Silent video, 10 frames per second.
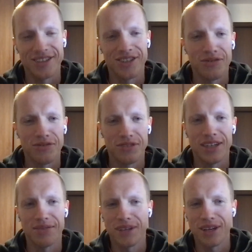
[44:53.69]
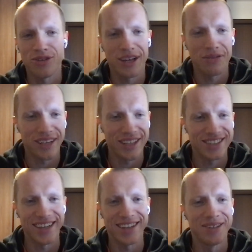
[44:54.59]
Yeah, Yeah, I could have guessed
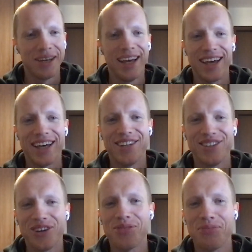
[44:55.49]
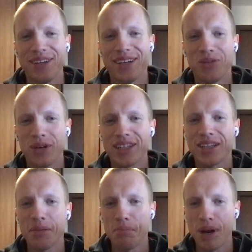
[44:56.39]
that. In your opinion, what is
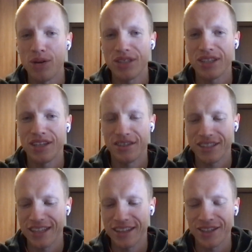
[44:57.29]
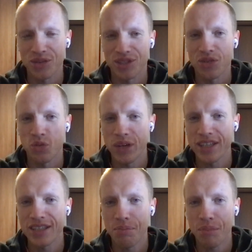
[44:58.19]
the most, this is the last question, what is
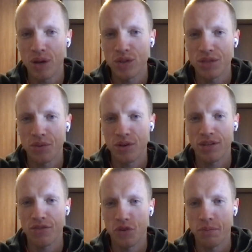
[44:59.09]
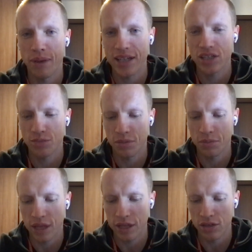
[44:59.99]
the most important for basketball
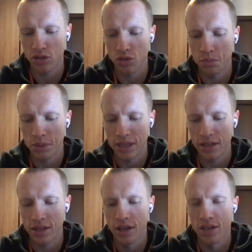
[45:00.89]
player to be